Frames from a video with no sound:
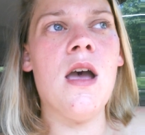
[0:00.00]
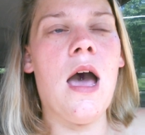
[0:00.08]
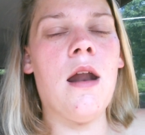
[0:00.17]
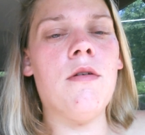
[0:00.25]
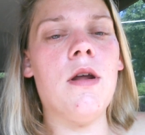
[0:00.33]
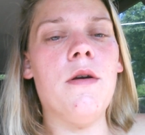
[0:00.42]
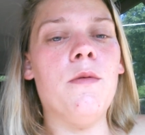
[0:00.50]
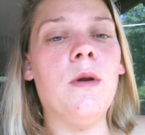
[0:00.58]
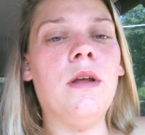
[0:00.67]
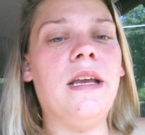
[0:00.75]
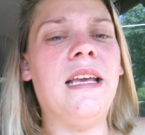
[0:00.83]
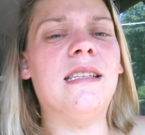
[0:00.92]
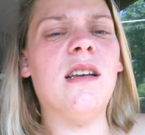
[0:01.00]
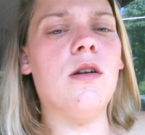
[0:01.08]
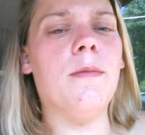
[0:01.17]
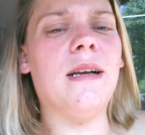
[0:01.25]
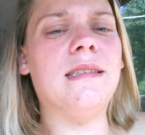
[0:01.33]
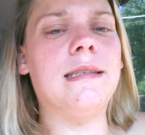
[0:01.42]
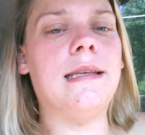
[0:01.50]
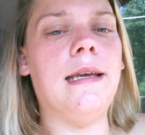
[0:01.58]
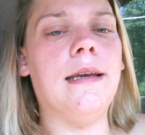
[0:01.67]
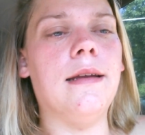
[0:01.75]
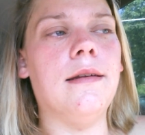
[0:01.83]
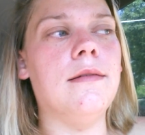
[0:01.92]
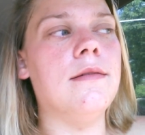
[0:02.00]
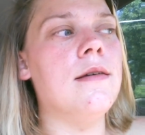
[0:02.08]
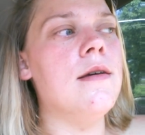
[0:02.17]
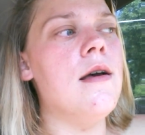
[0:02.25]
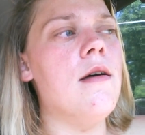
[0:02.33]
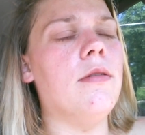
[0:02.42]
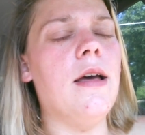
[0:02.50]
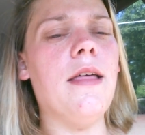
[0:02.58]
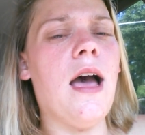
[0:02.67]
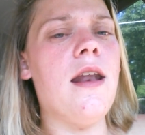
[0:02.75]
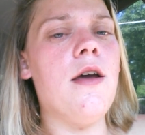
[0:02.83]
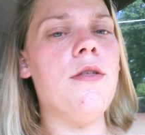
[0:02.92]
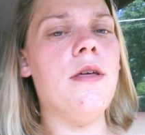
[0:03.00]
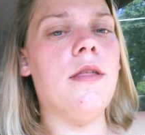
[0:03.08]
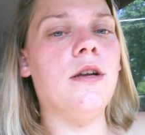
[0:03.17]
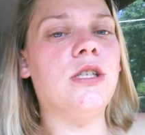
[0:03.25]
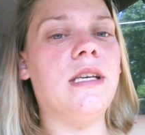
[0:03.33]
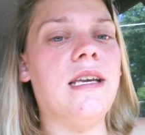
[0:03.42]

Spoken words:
I don't know, it really gets under my skin. Like, I know that there's